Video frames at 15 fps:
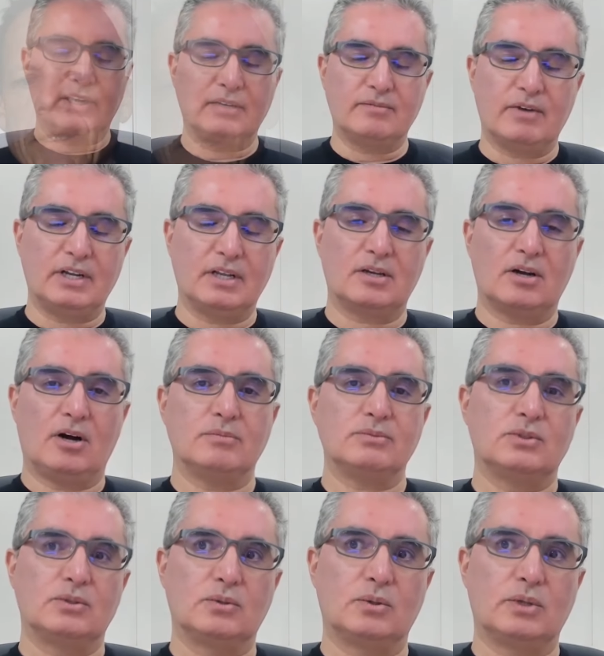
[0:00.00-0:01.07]
When it
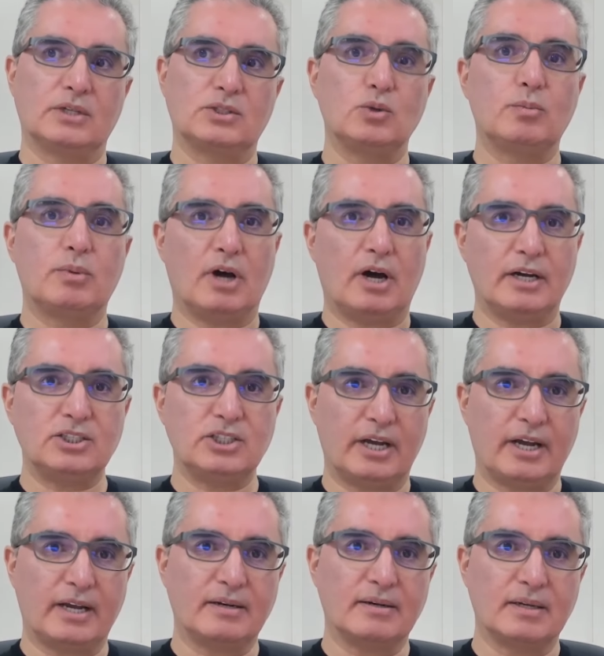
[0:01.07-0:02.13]
comes to the supply
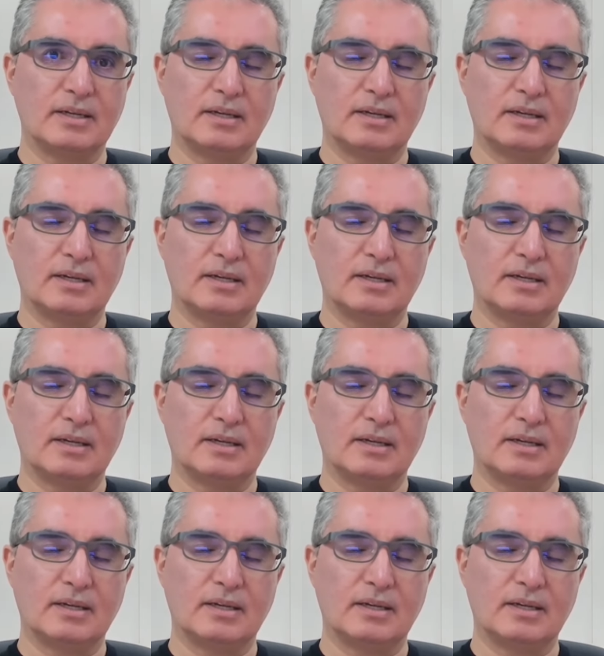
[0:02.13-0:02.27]
chain,